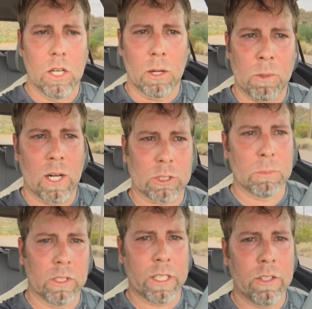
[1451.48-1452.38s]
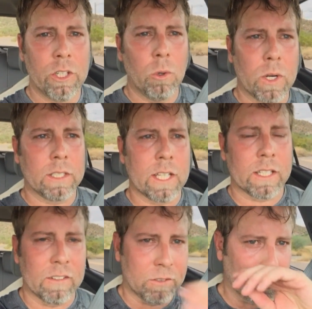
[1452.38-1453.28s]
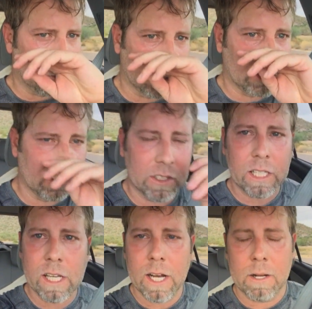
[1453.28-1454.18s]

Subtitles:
Approximately. I'll know when I take that first picture. The